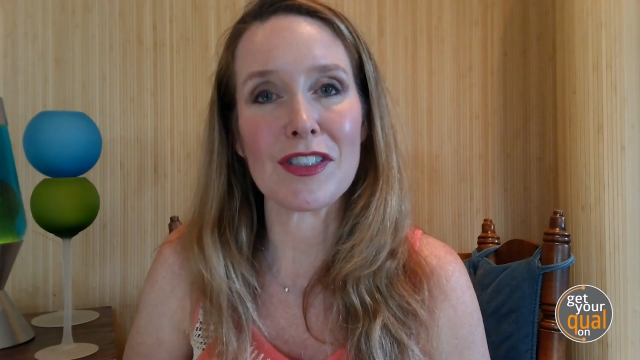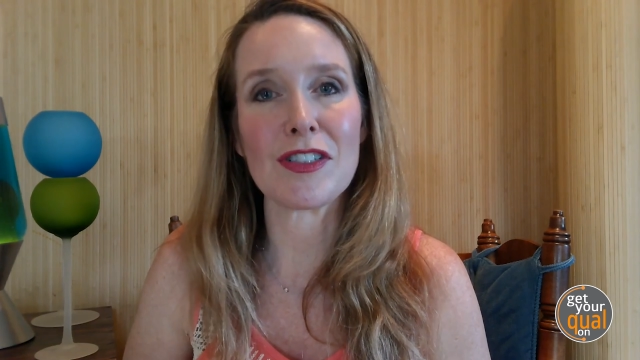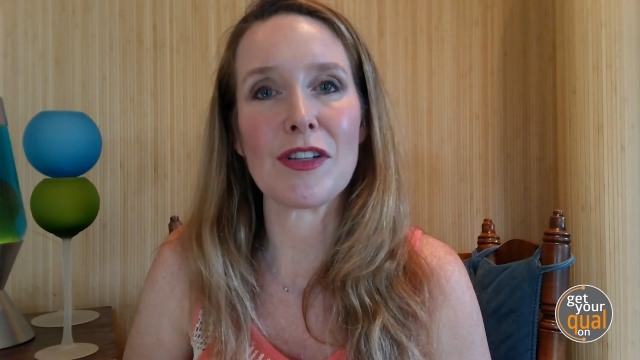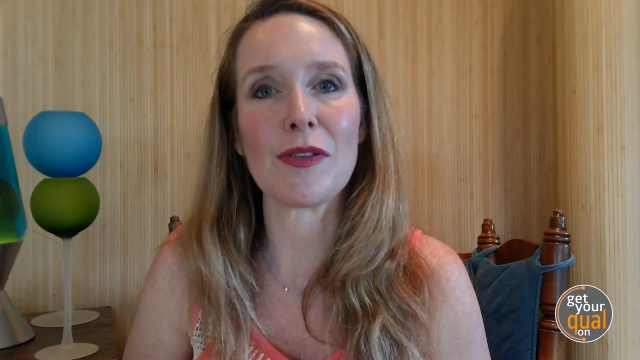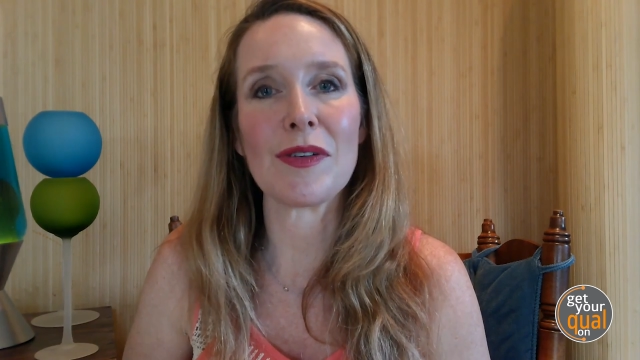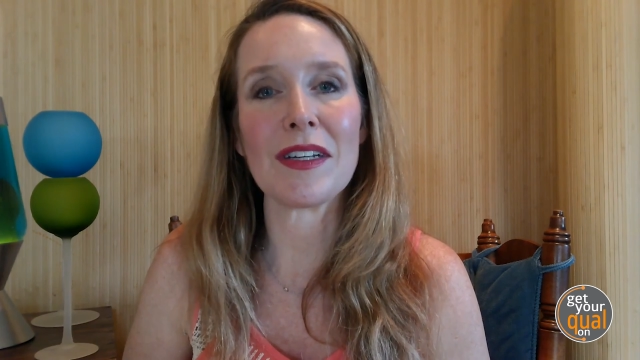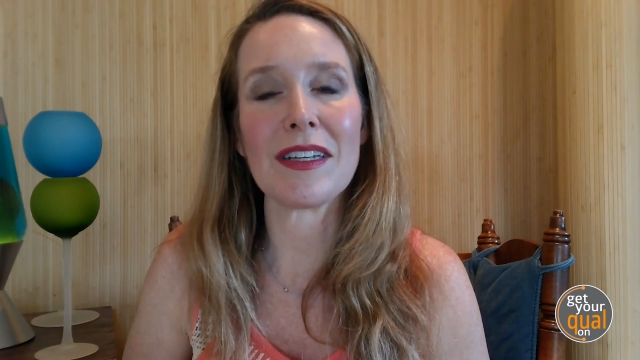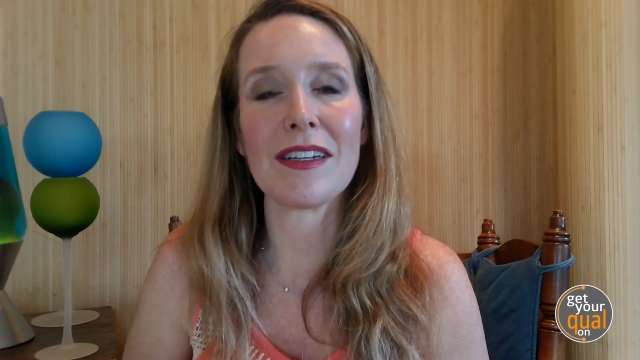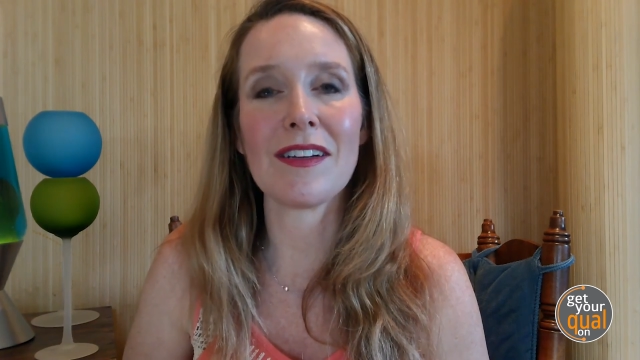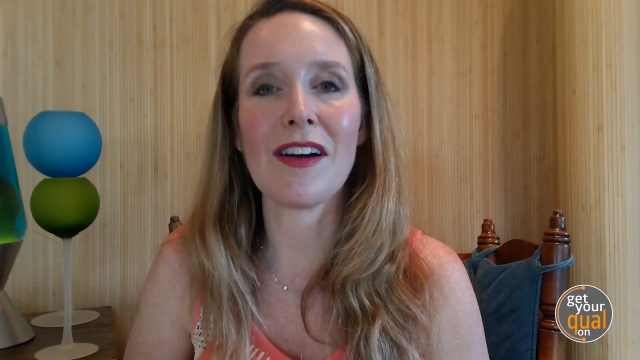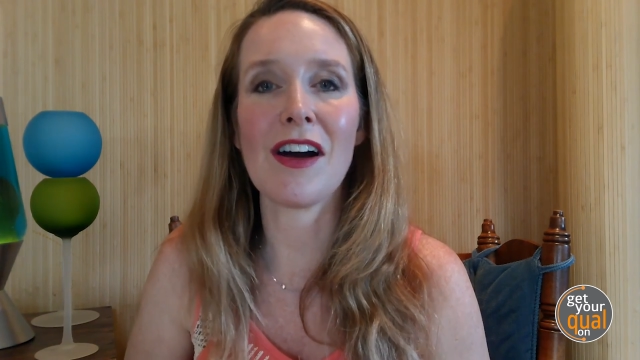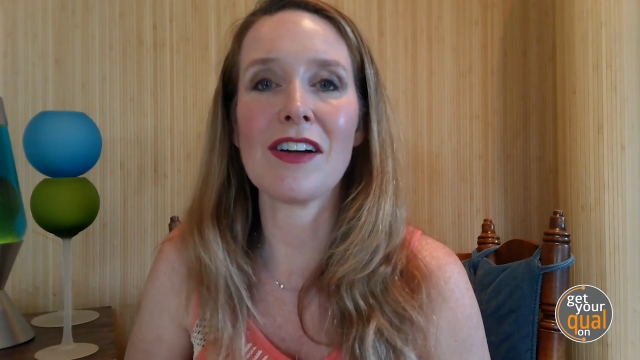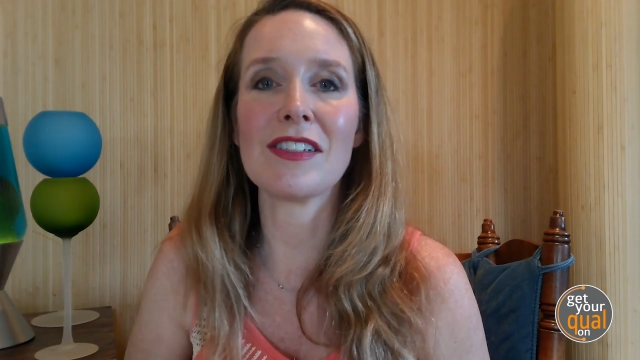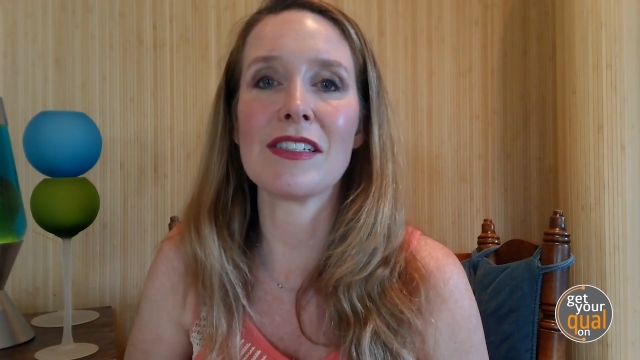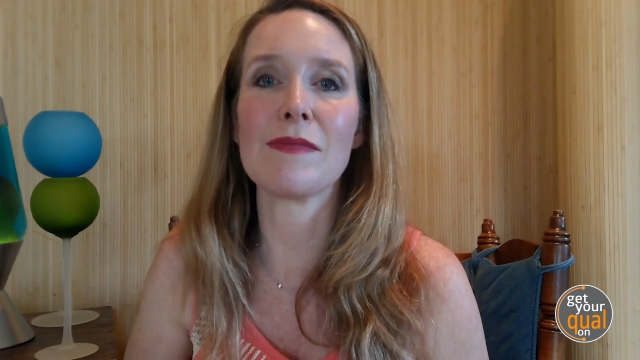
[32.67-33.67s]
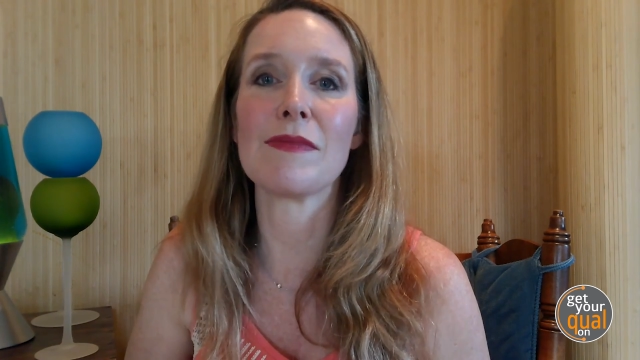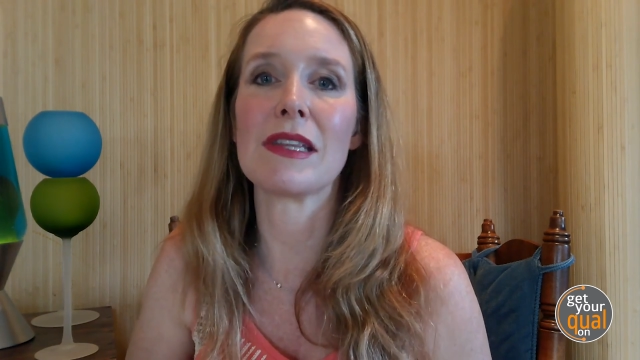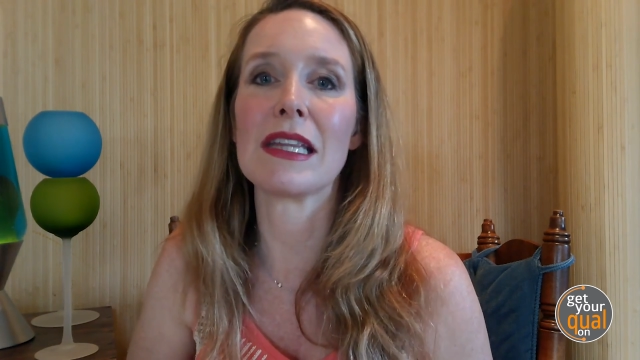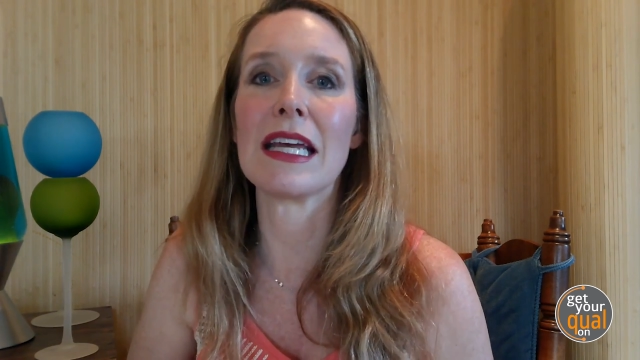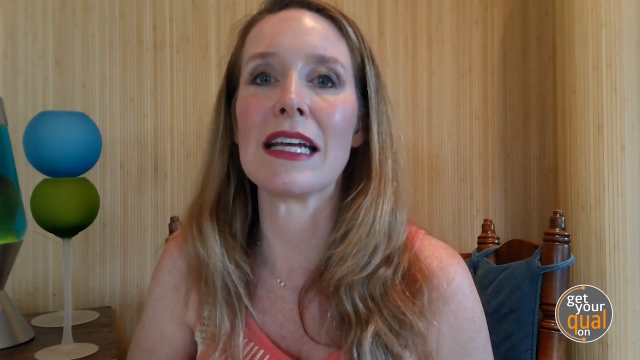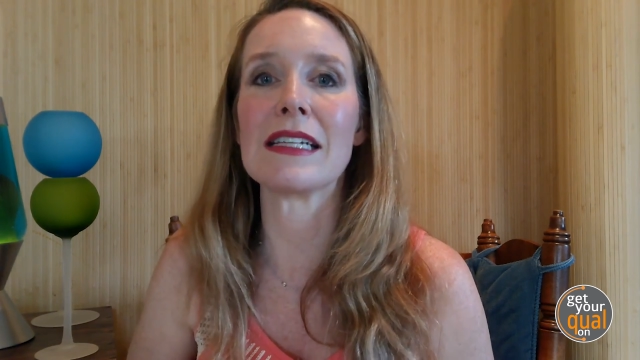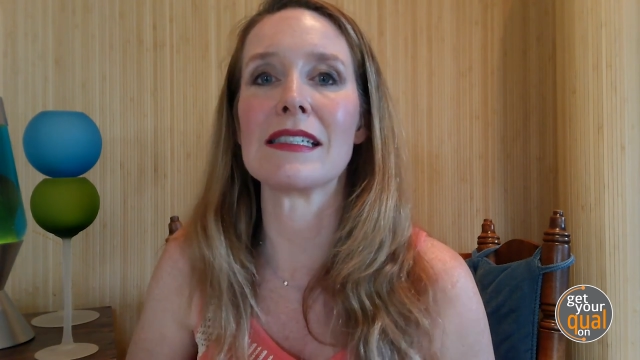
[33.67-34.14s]
So here are some
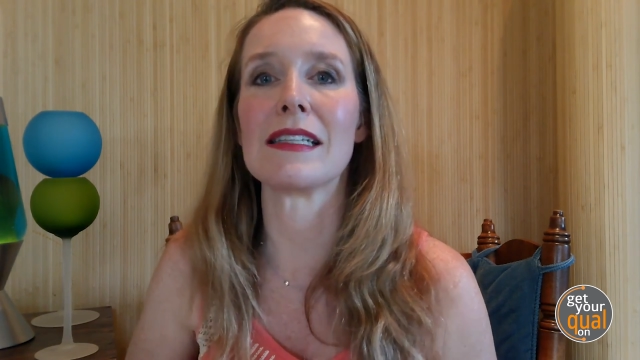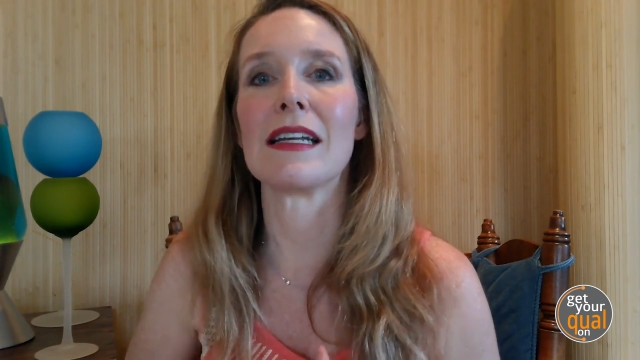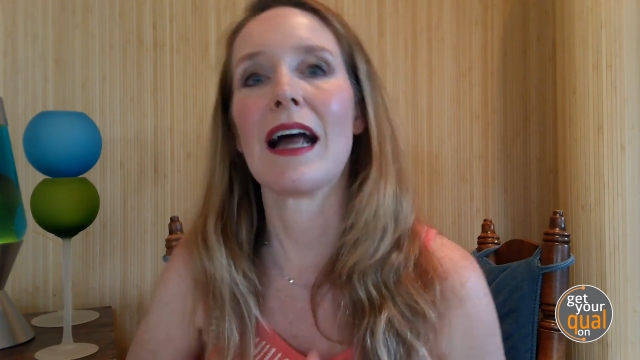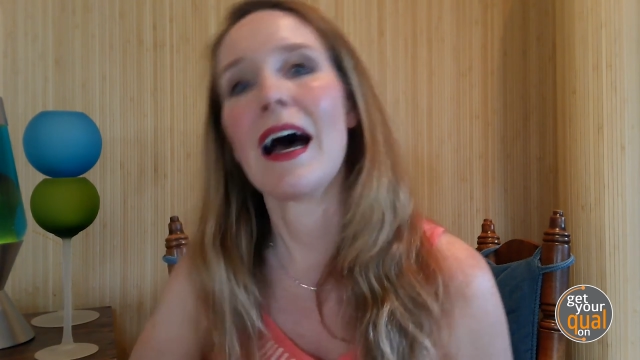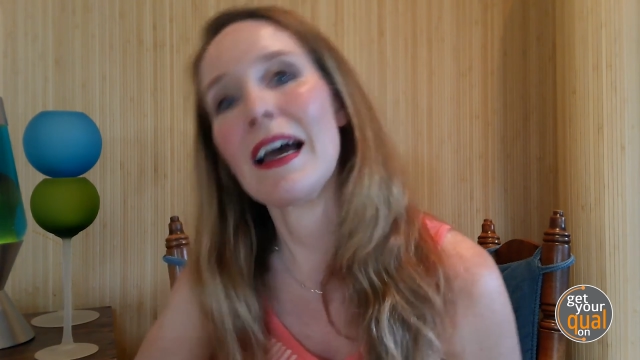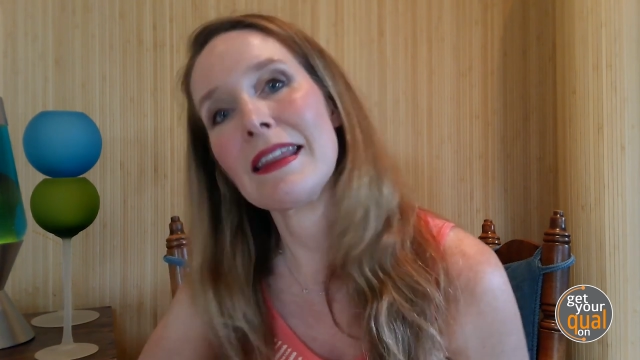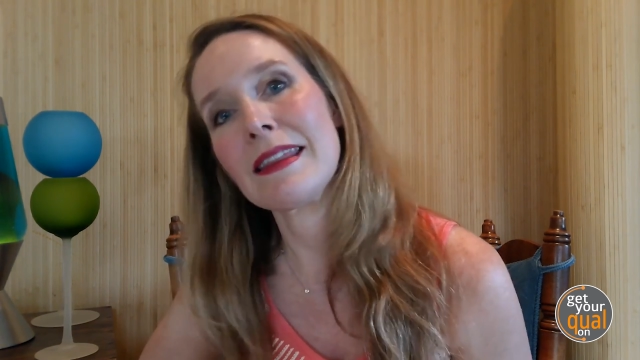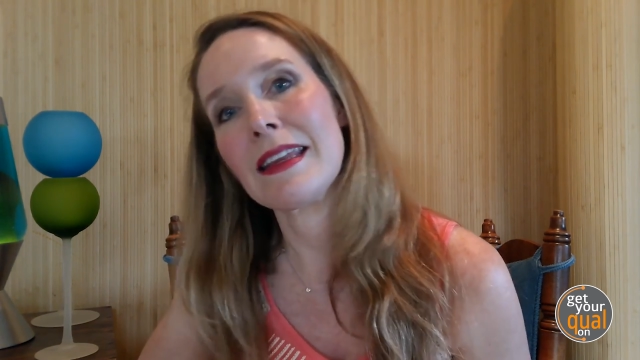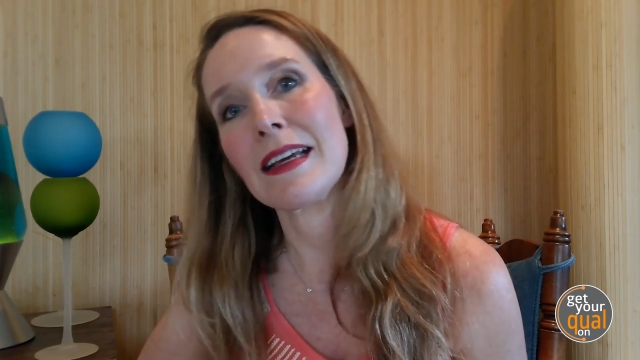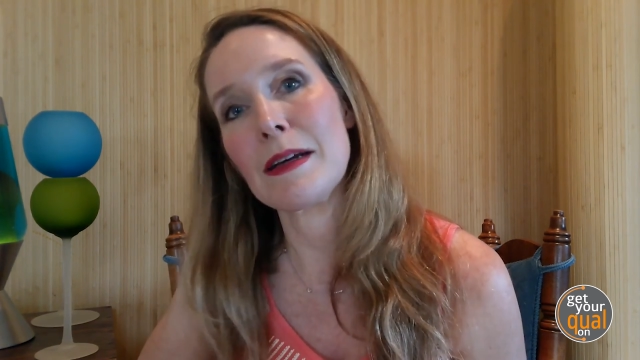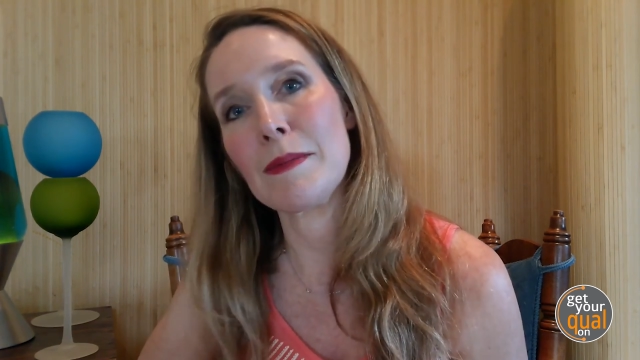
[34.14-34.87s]
things that I think